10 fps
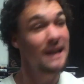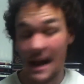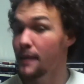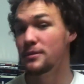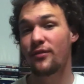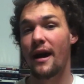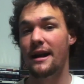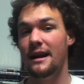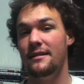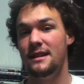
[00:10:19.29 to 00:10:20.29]
keeps
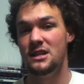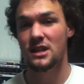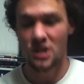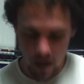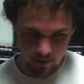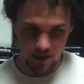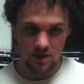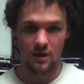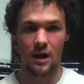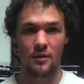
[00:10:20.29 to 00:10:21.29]
fighting, then he gets shot with the
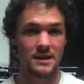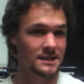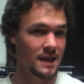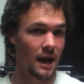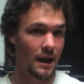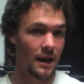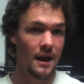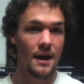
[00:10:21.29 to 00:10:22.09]
third arrow and he's done.